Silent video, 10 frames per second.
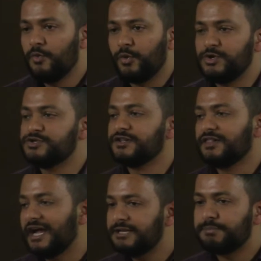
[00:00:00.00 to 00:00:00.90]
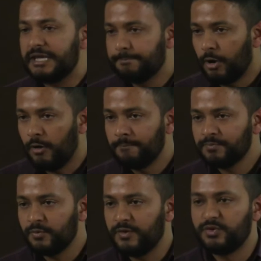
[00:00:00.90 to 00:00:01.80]
when you delight people
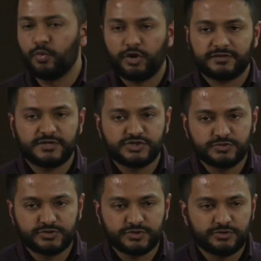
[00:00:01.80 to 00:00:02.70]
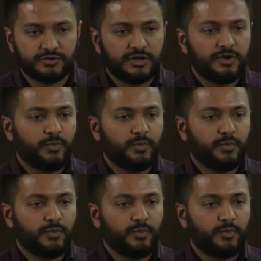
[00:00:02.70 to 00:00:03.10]
with the work that you do,